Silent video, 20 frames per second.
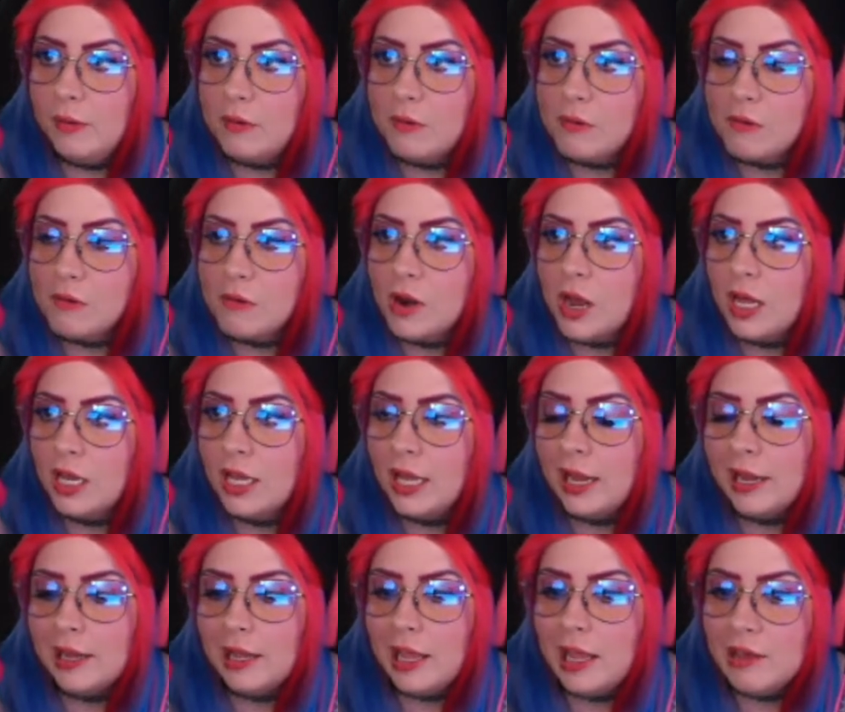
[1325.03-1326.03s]
Not
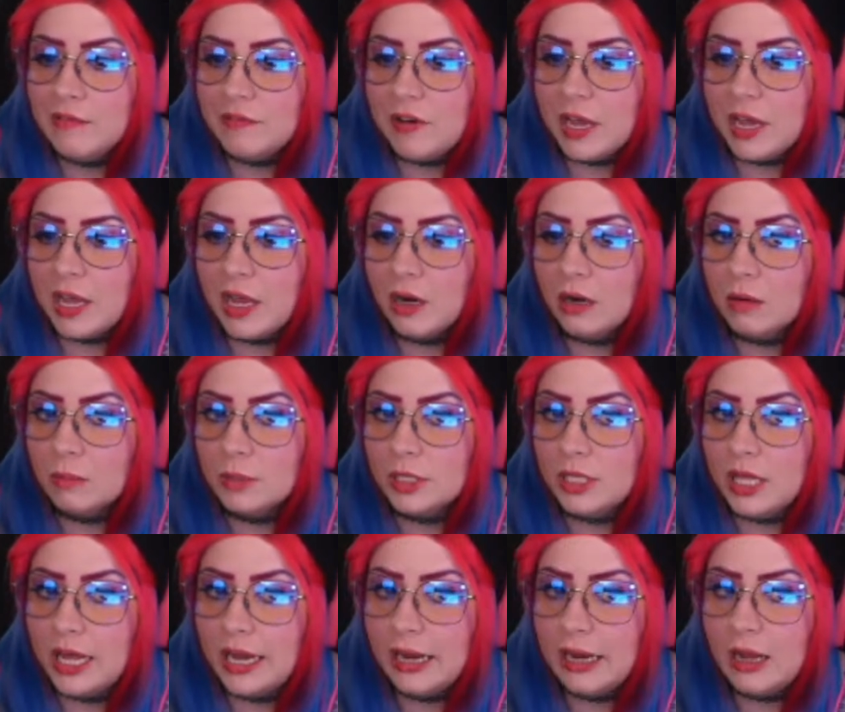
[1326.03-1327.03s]
like if I care, but
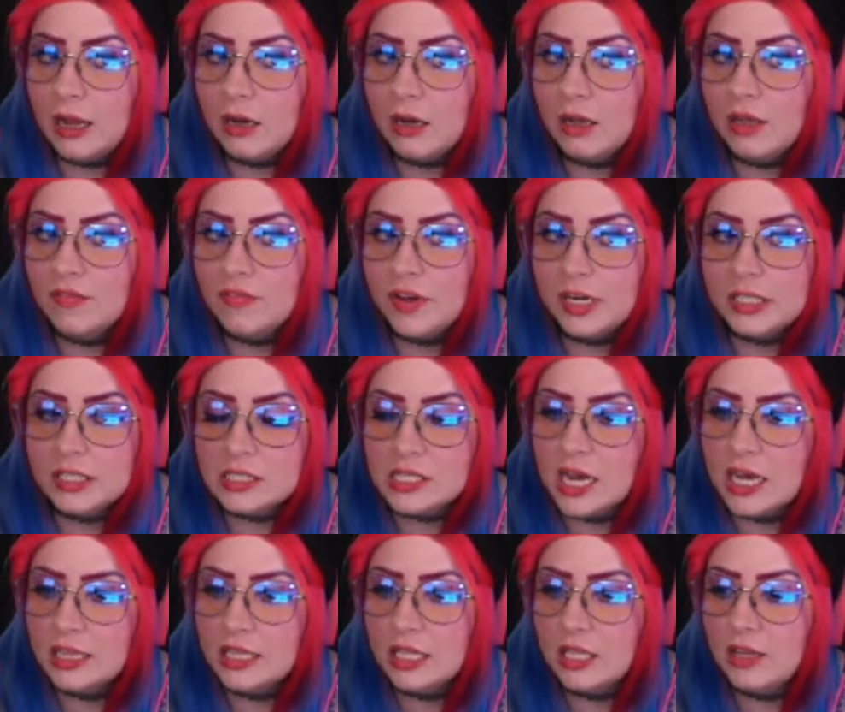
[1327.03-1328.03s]
like if I
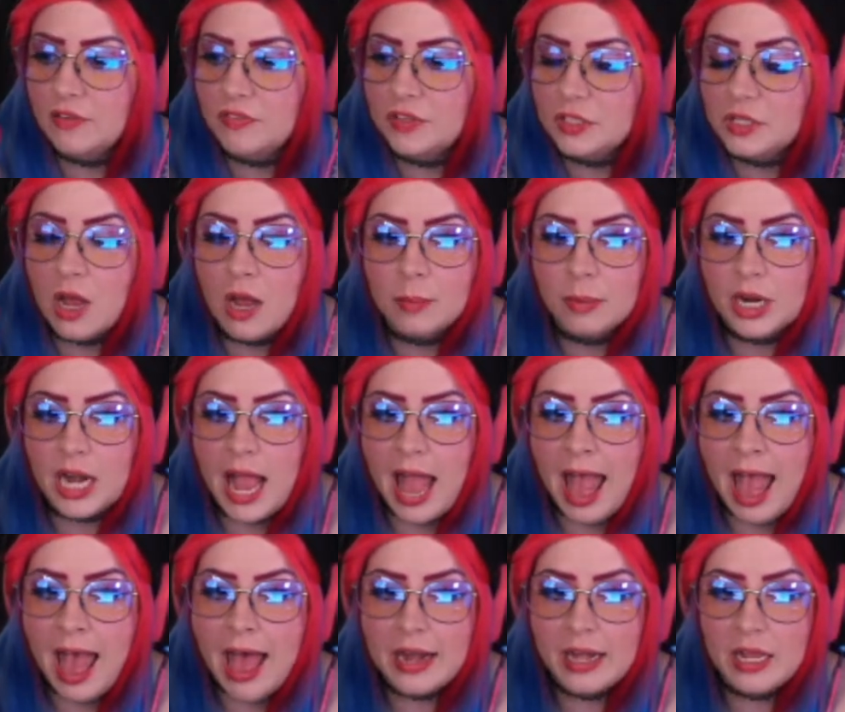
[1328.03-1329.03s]
decide that I'm gonna
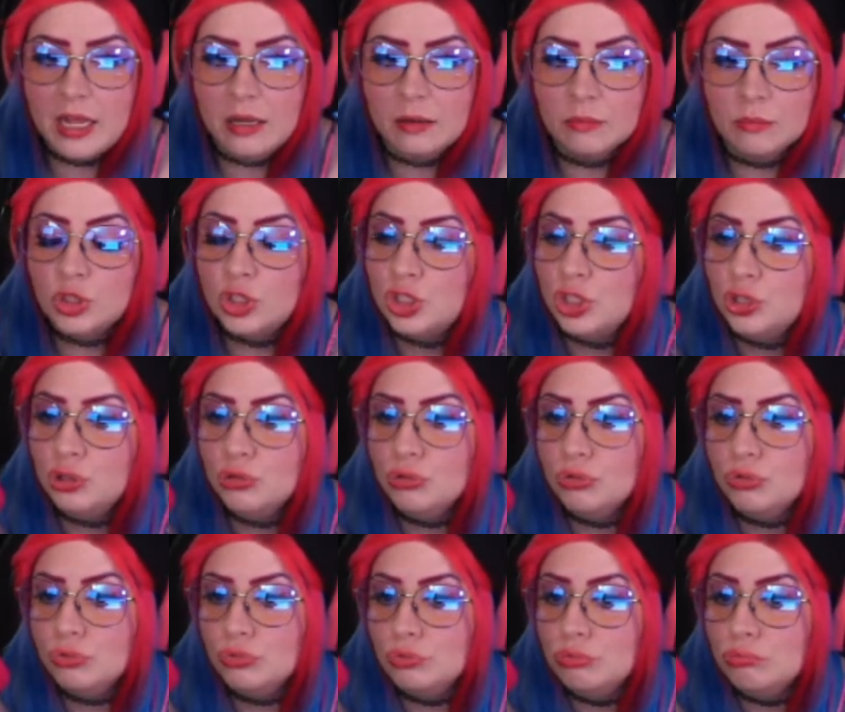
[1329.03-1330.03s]
add him
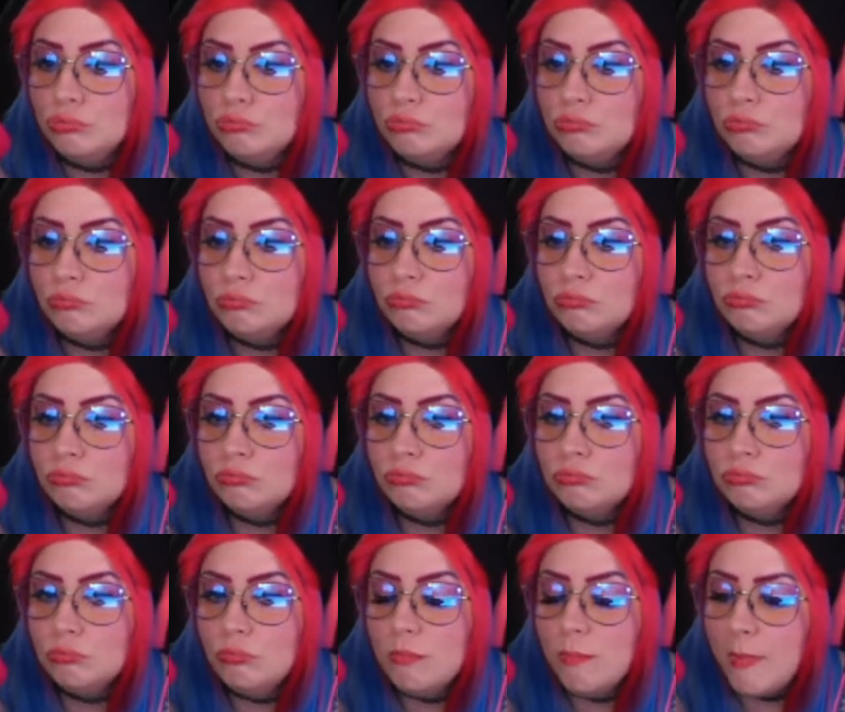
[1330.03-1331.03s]
to
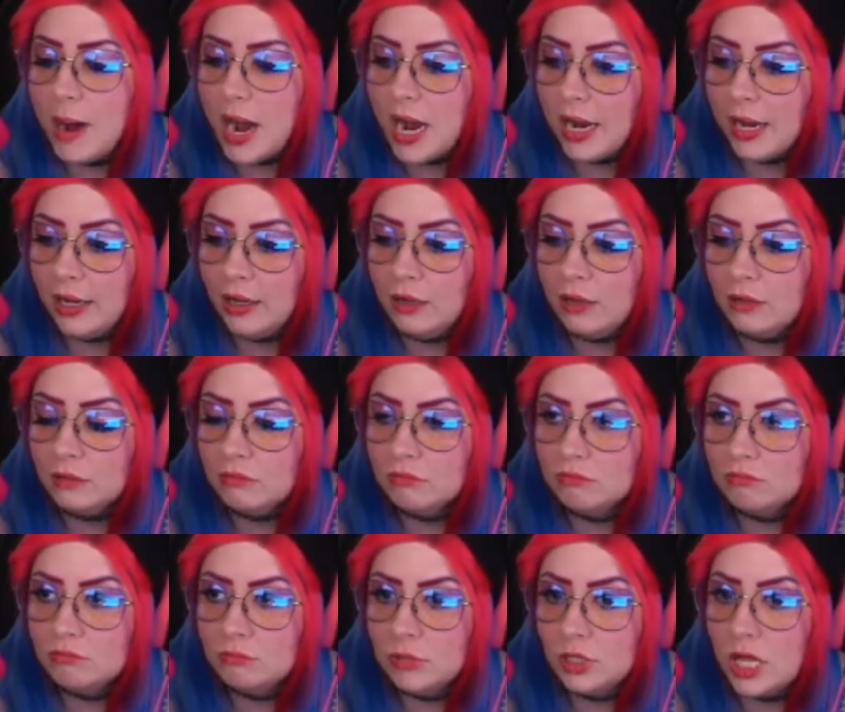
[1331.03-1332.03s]
my
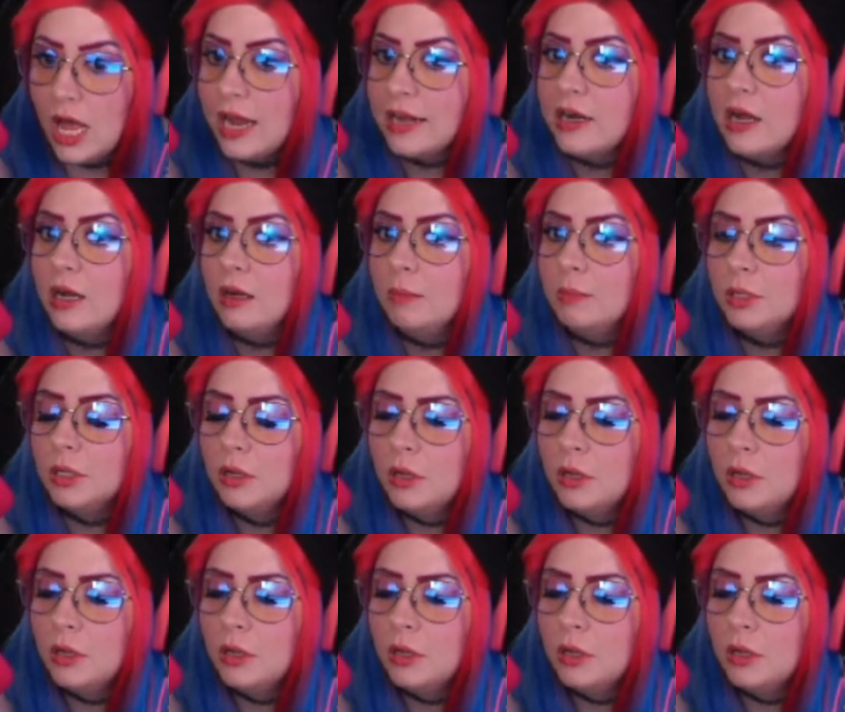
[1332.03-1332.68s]
lineup.